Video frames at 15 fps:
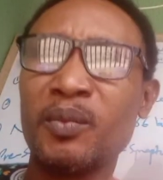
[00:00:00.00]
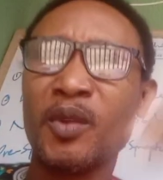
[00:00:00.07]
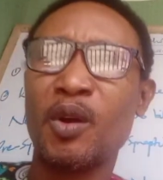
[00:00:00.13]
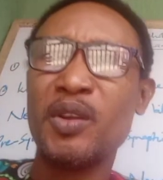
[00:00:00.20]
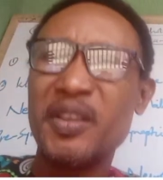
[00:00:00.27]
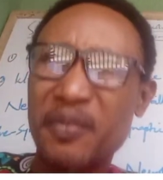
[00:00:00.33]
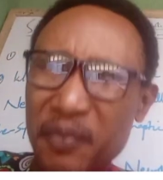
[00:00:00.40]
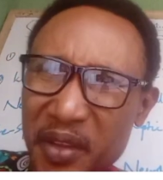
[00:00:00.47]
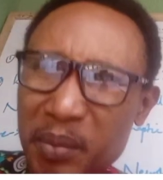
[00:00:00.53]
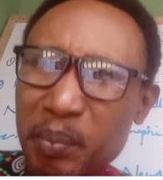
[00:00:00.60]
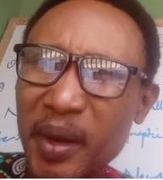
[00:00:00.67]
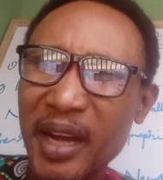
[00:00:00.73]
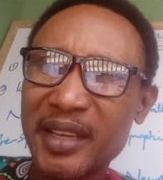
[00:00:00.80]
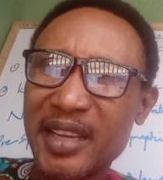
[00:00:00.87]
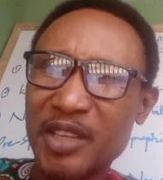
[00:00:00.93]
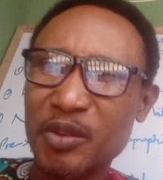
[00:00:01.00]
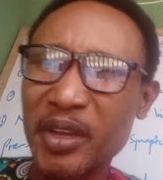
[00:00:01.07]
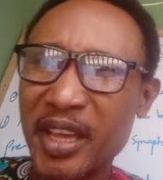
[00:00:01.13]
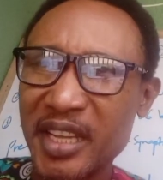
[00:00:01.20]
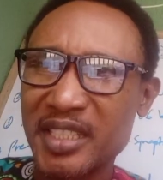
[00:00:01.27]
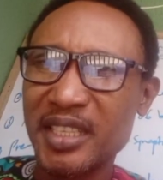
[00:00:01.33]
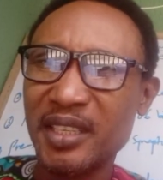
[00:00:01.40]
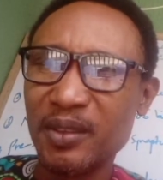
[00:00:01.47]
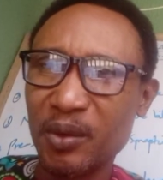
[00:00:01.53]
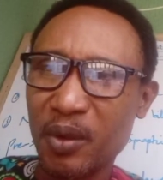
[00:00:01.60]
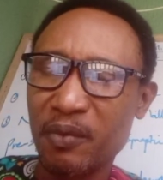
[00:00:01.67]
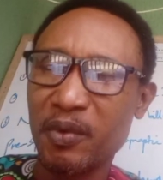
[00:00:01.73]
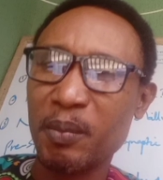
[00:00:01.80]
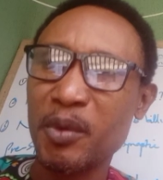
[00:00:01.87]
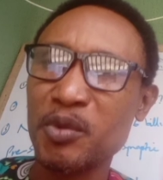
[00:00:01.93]
or the feedback that you're getting
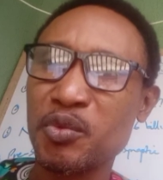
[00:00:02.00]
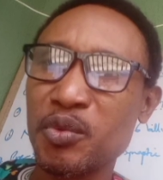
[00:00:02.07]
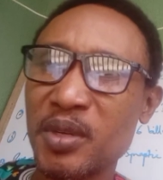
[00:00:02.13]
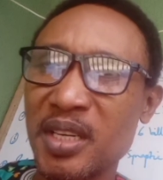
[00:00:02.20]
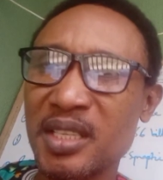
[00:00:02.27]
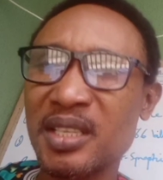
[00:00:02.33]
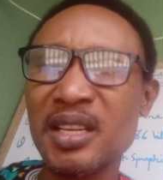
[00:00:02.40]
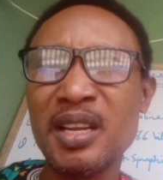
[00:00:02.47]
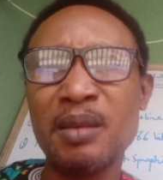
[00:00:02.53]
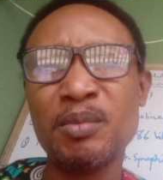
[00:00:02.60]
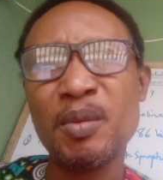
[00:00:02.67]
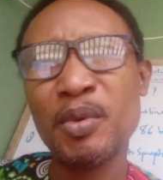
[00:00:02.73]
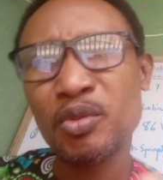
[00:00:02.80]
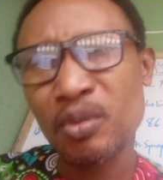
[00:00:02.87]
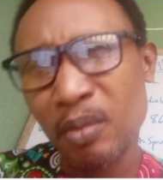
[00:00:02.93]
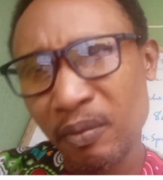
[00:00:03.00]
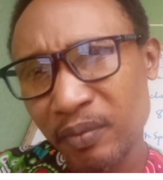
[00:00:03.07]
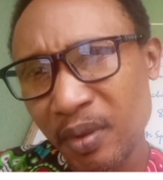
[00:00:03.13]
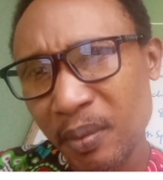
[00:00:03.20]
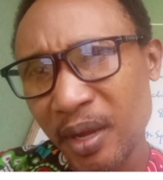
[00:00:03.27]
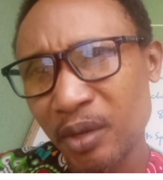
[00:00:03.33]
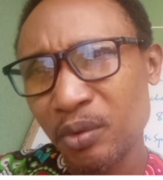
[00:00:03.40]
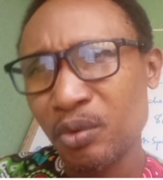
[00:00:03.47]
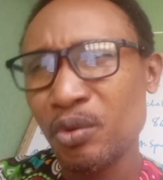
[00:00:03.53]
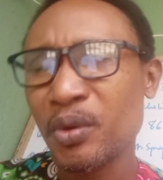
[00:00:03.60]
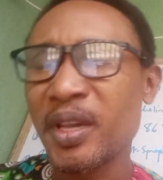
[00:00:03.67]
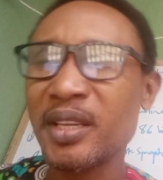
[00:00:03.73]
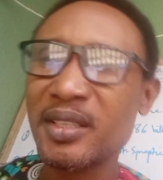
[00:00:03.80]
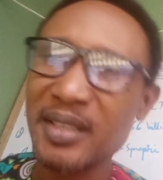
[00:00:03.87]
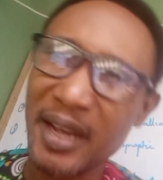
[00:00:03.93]
from your students, maybe some of them are
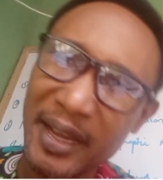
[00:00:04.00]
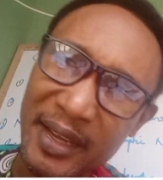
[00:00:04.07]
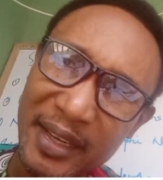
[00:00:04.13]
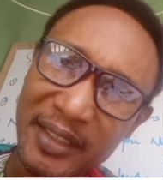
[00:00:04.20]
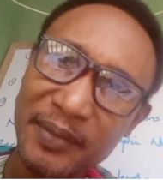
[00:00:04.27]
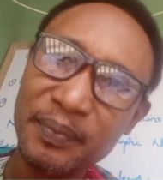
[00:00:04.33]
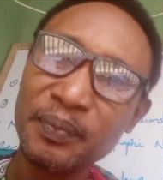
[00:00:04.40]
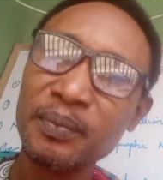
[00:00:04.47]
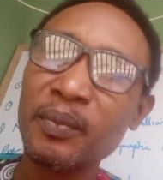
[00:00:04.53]
looking tired.